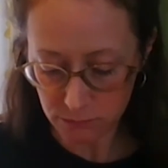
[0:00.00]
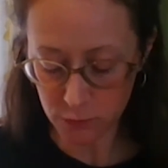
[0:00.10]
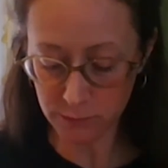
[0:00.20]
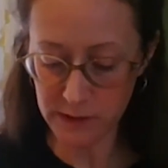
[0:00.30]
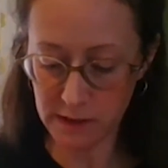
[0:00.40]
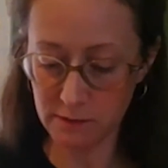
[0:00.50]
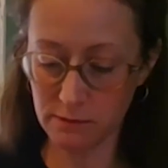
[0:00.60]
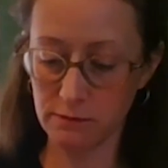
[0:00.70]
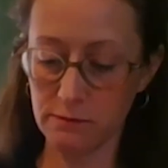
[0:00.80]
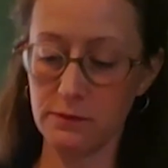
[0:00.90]
oops,
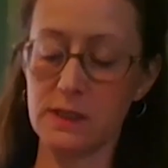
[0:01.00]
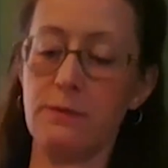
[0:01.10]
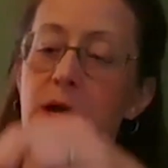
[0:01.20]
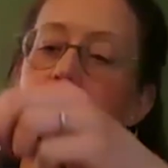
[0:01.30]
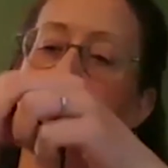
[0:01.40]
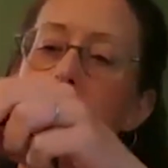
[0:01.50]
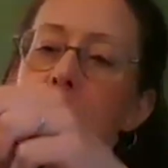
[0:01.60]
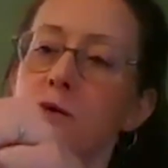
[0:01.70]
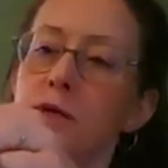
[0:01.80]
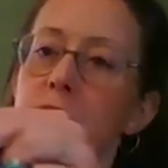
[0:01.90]
somehow I got
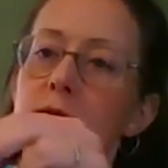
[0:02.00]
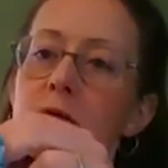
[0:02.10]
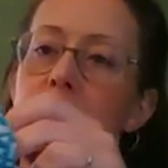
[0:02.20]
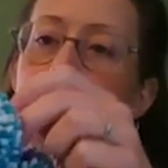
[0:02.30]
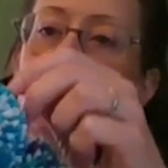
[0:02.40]
it twisted.